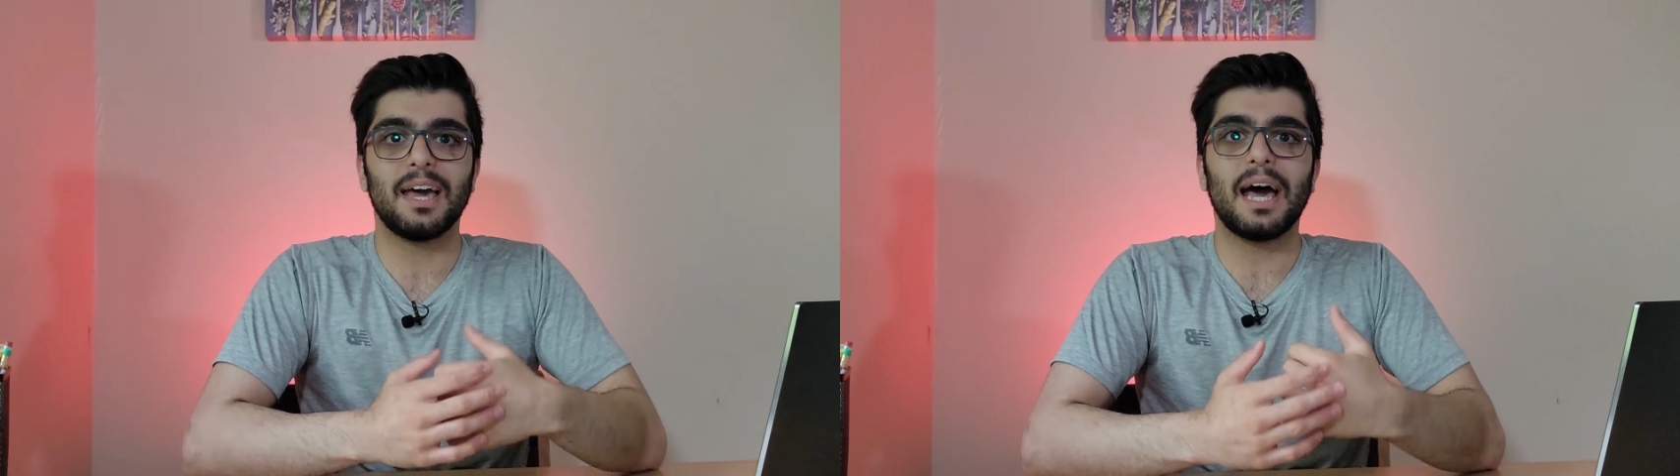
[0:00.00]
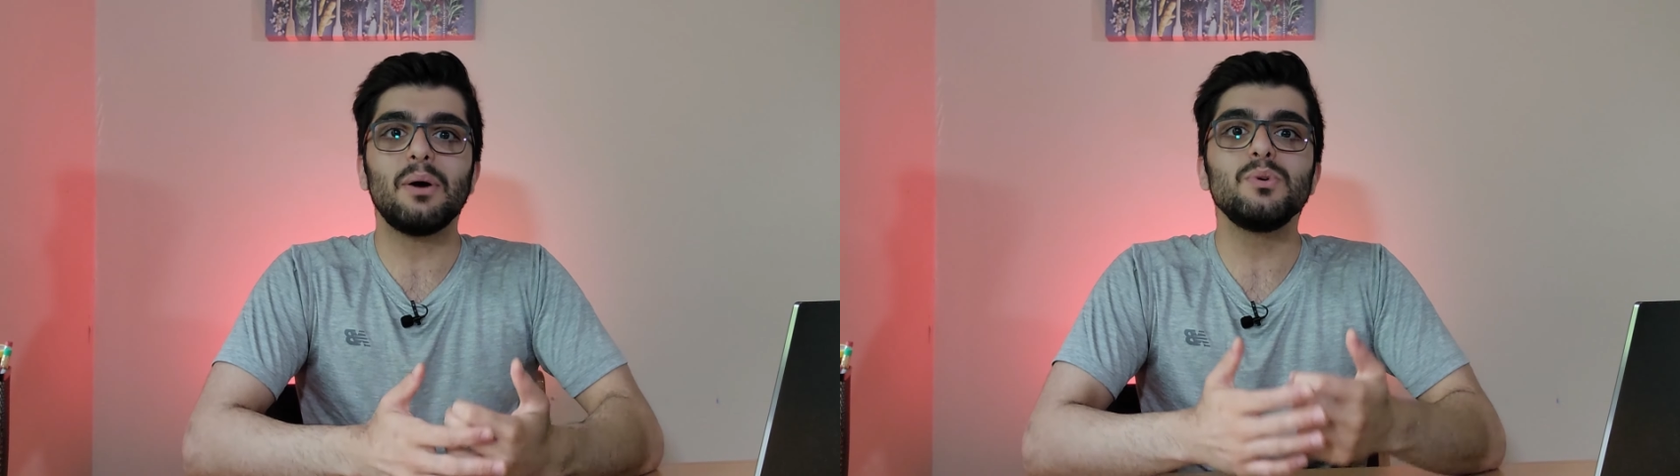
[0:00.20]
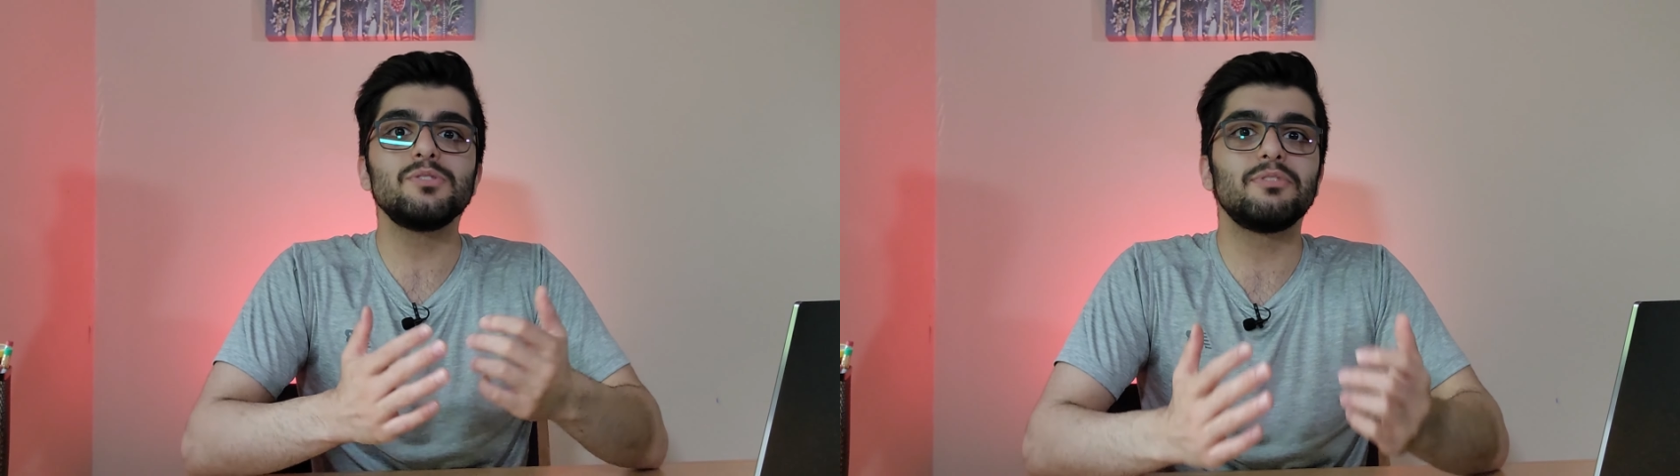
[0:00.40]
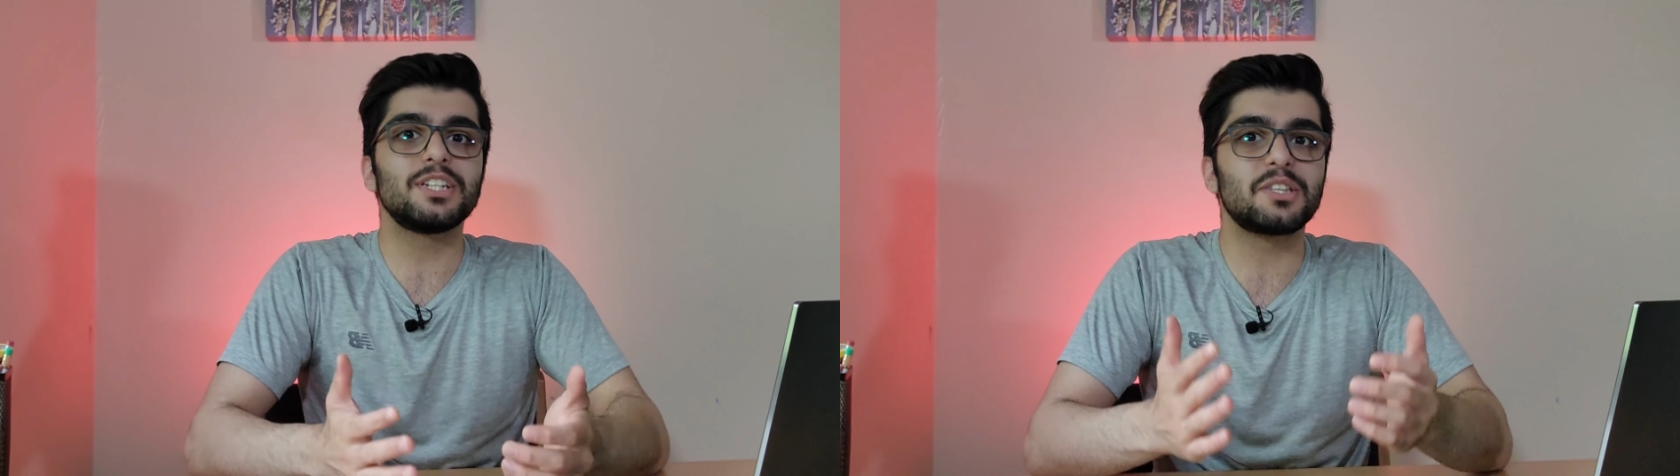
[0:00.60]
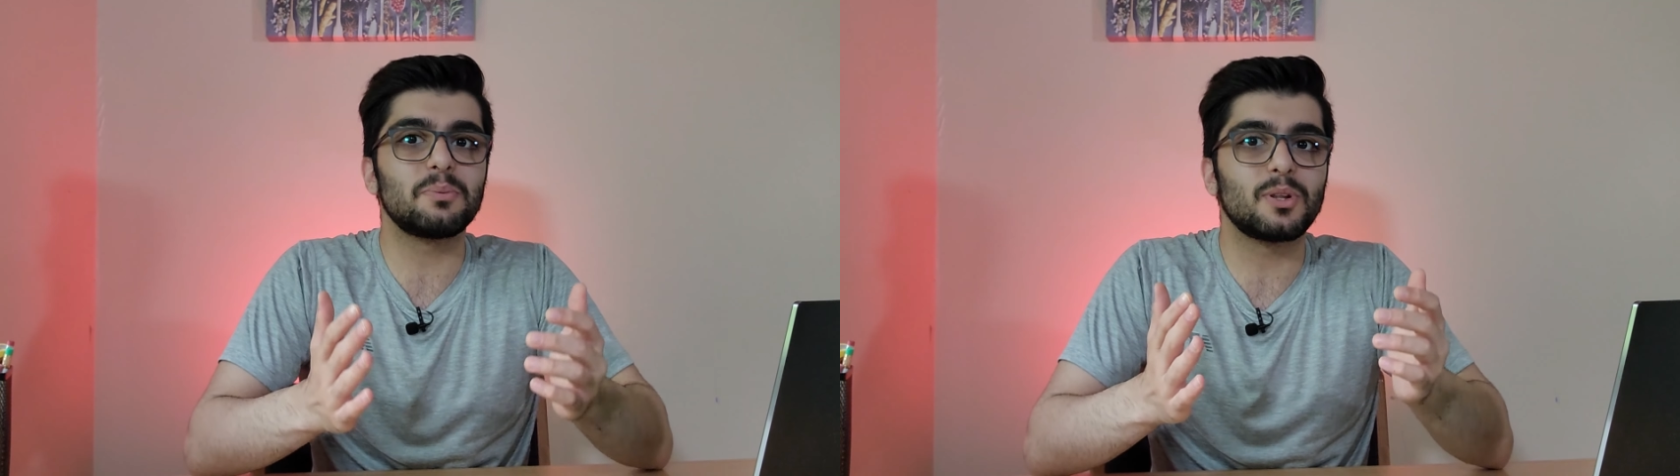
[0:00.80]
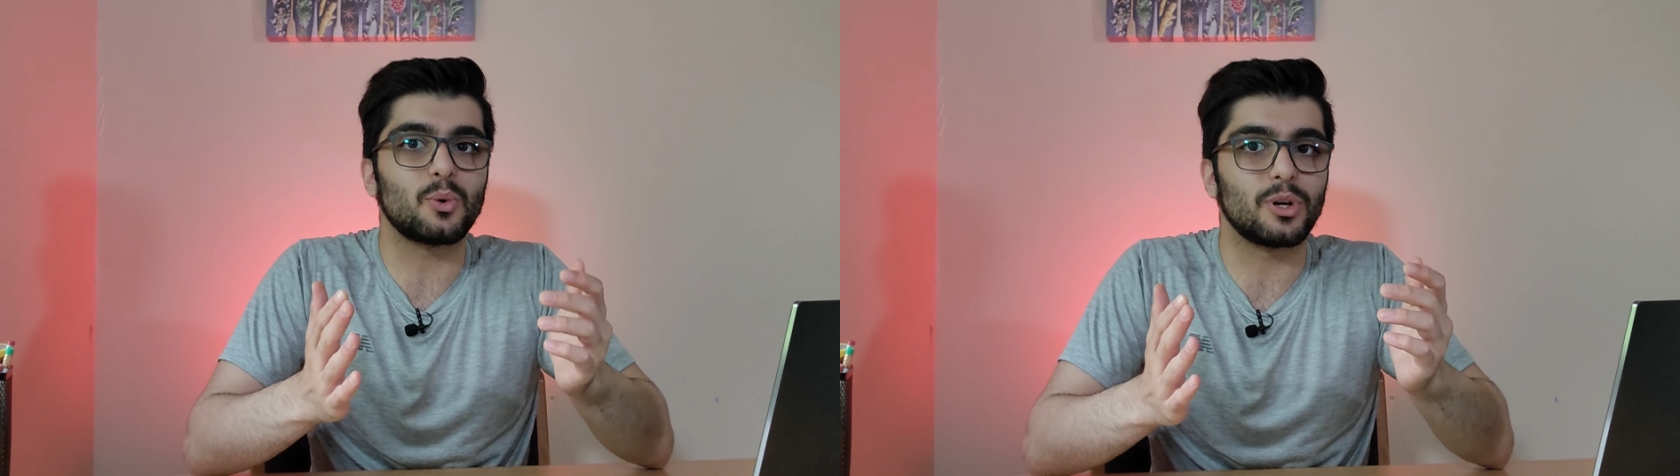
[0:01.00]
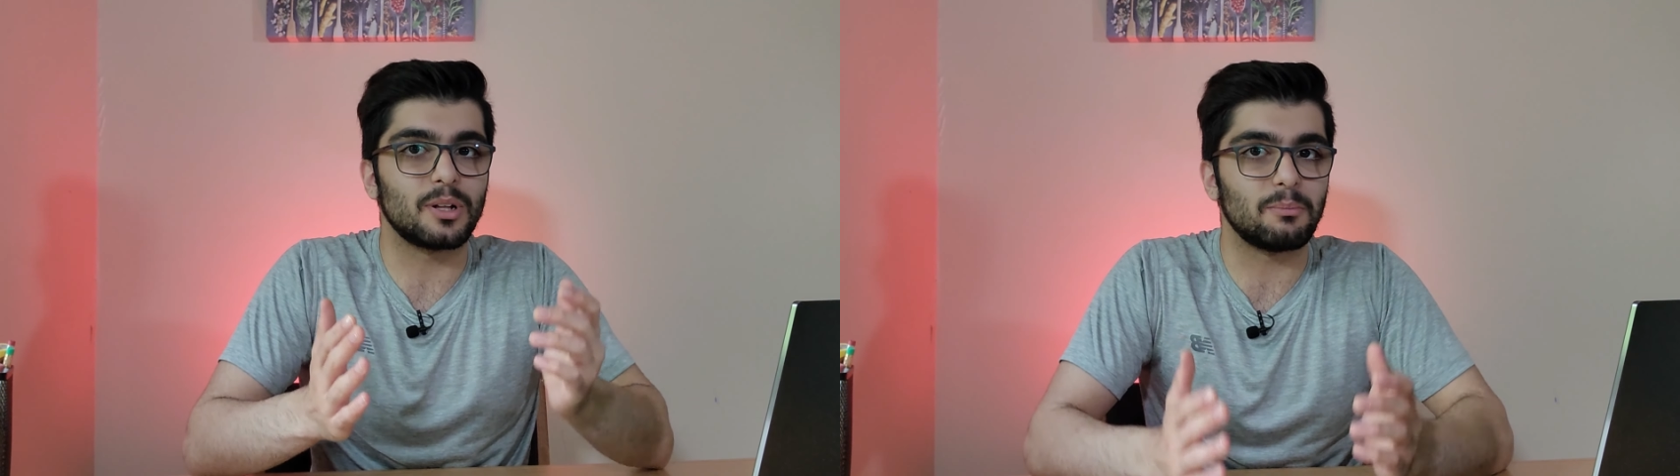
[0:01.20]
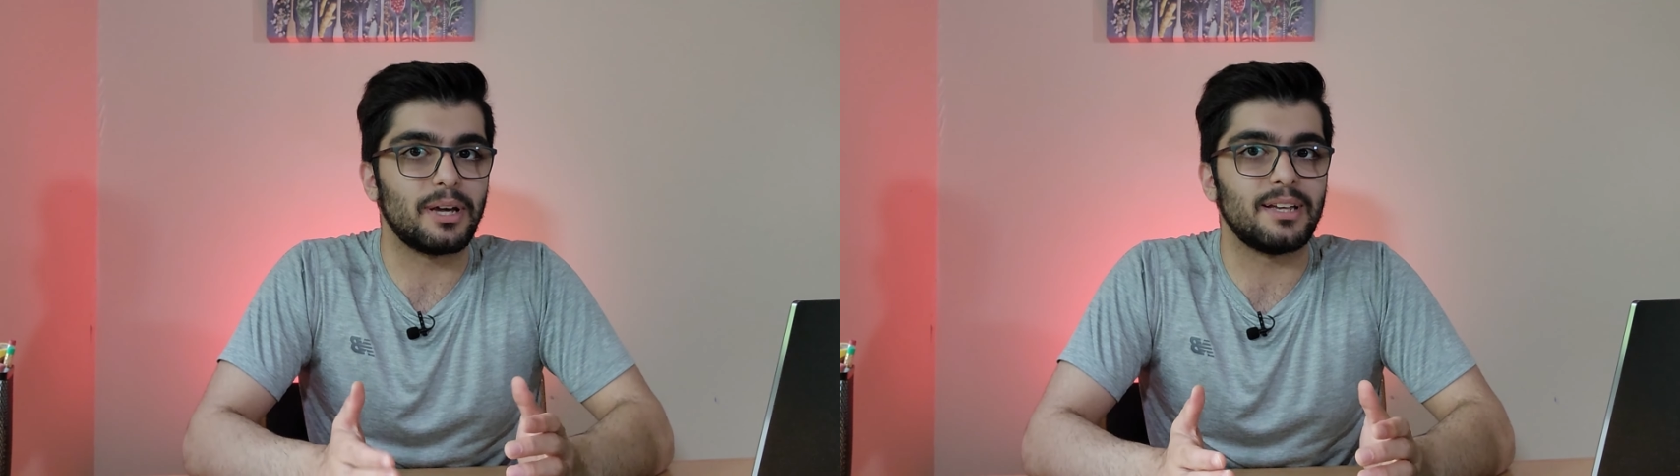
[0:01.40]
How is vegetable
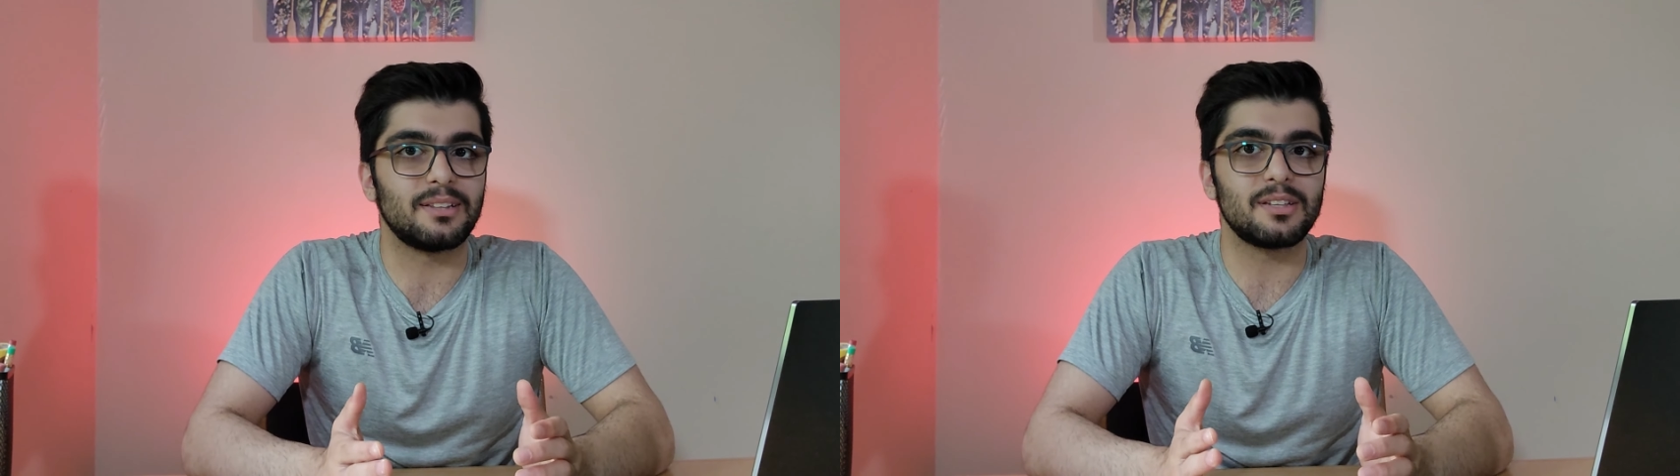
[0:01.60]
oil made?